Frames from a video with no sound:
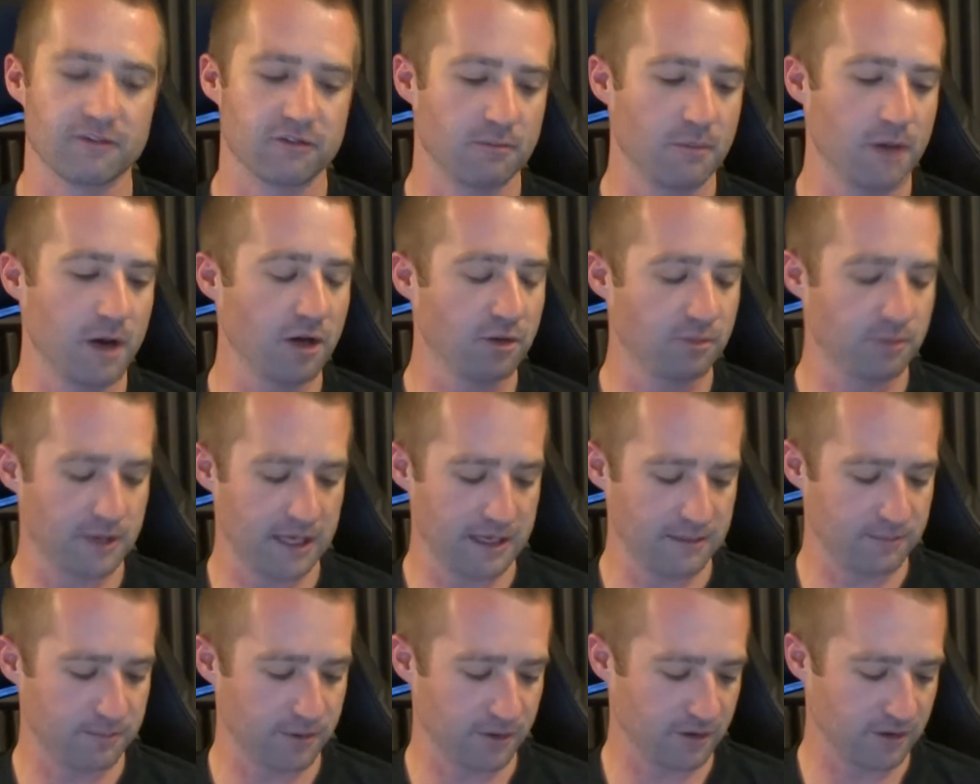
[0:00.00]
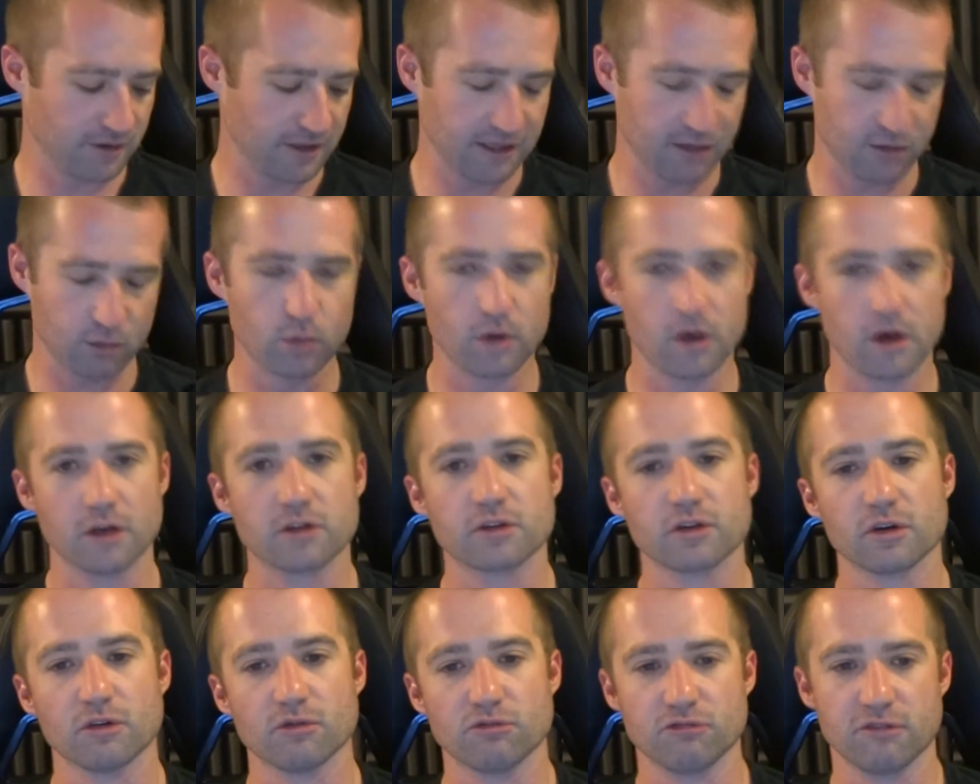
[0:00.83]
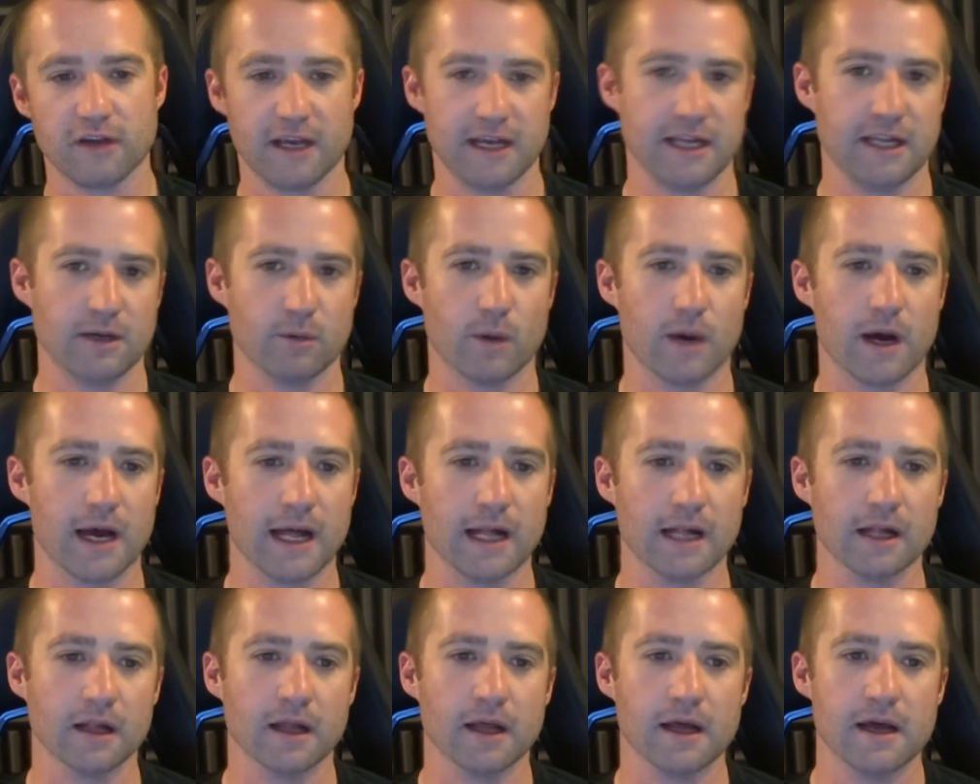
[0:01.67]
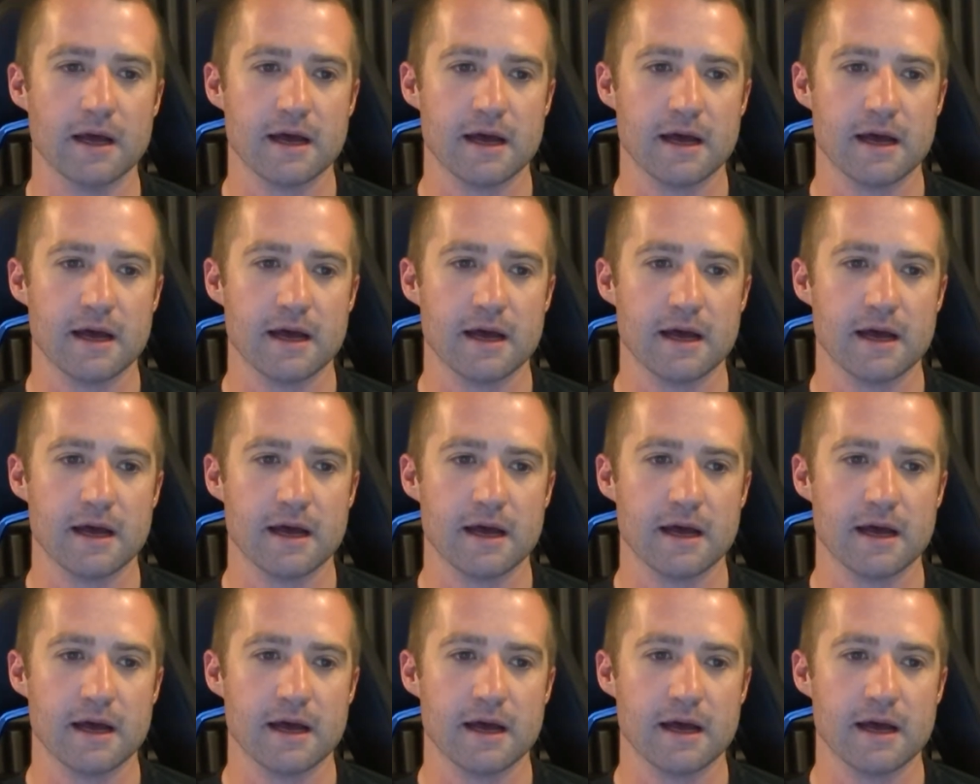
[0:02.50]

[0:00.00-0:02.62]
For most people, this works really well.